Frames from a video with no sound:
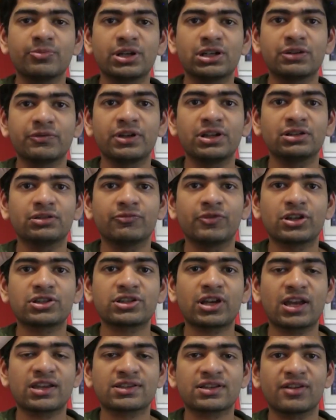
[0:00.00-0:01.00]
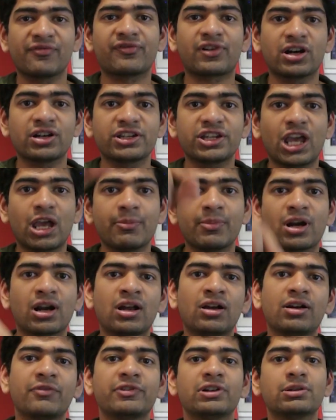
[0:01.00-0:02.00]
between which has the front
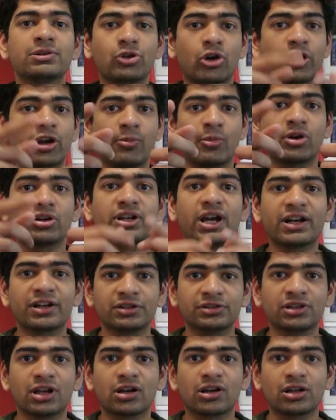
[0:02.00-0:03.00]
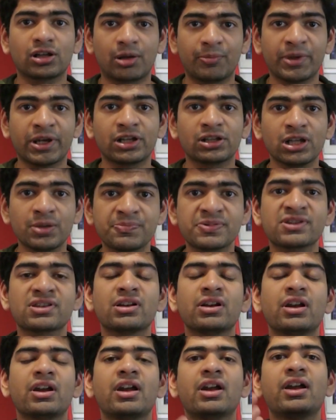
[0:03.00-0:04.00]
camera. We'll talk about that in the coming clips.
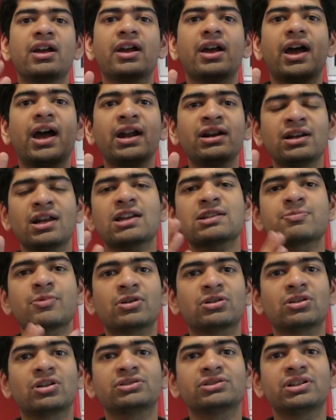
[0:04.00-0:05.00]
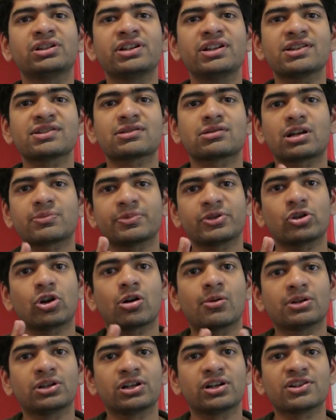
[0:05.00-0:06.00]
And last but not the least, let me talk
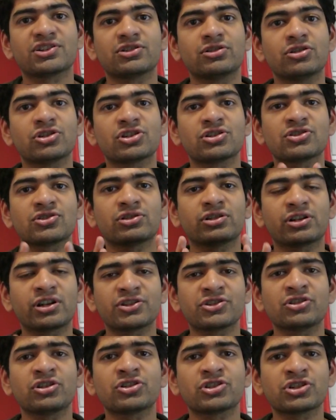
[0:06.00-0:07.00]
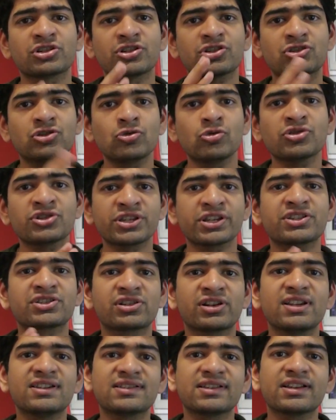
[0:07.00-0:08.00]
about the resolution. So the resolution is
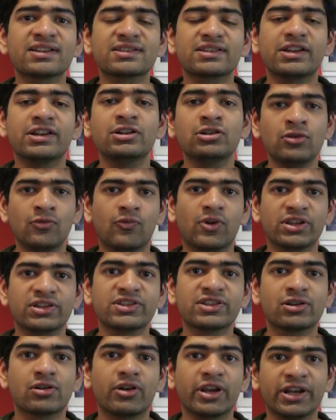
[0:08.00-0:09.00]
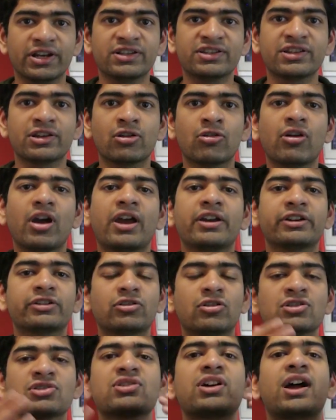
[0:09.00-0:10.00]
2636 into 1080, and it
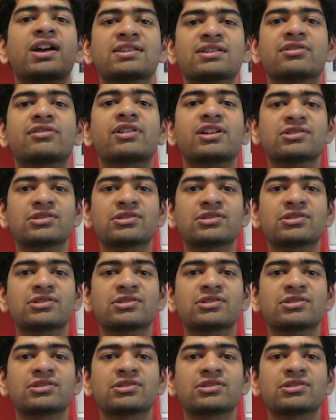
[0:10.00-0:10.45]
also has a